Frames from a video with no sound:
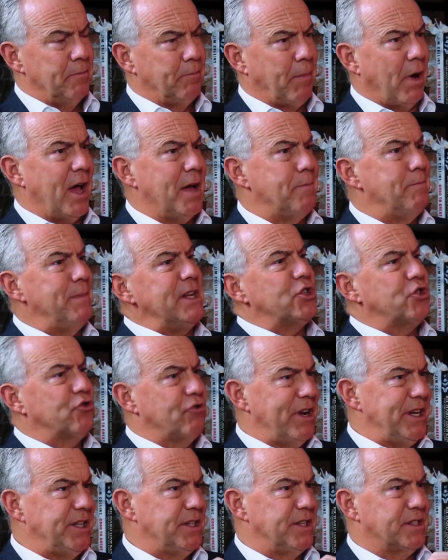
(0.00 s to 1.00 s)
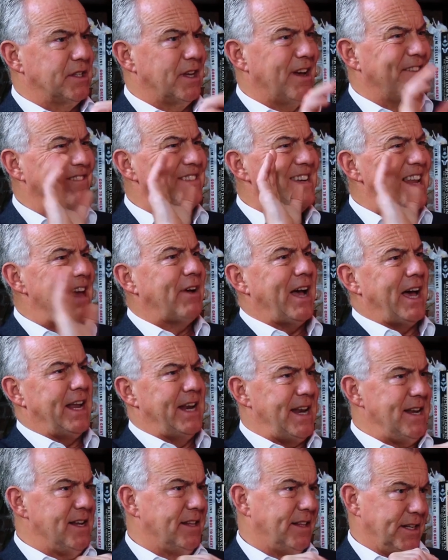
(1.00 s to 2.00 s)
by administrators that have never had
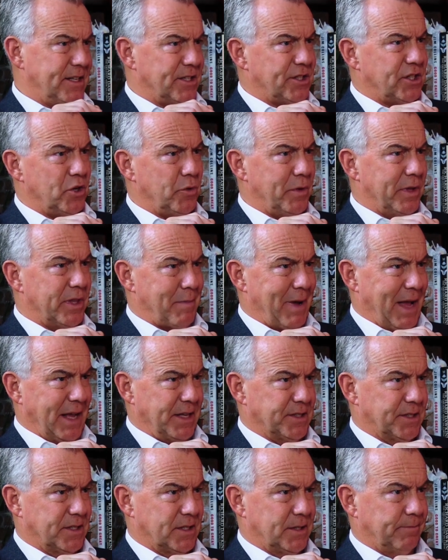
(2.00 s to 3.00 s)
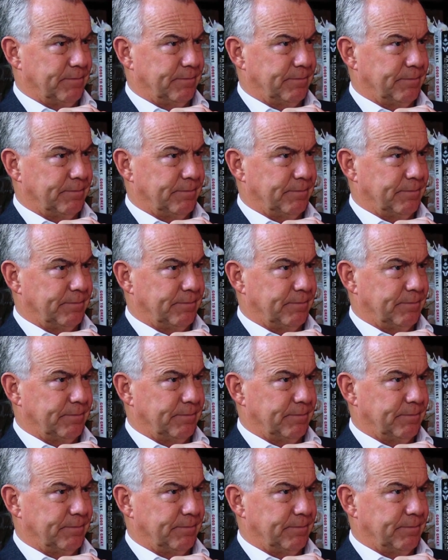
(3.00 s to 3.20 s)
anything to do with Hamas,